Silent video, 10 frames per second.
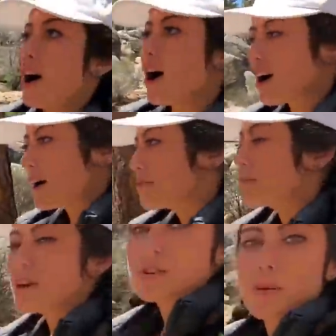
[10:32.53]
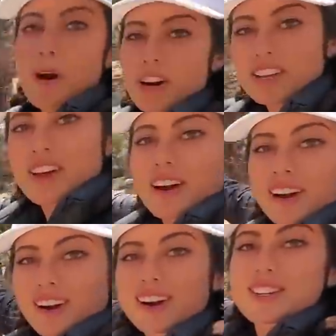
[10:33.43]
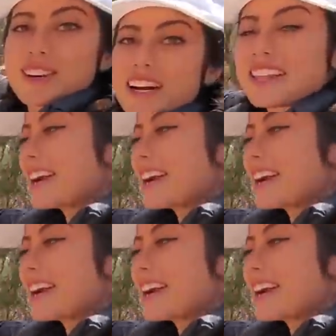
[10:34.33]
Alright, we made it to our parking lot. Our cars are right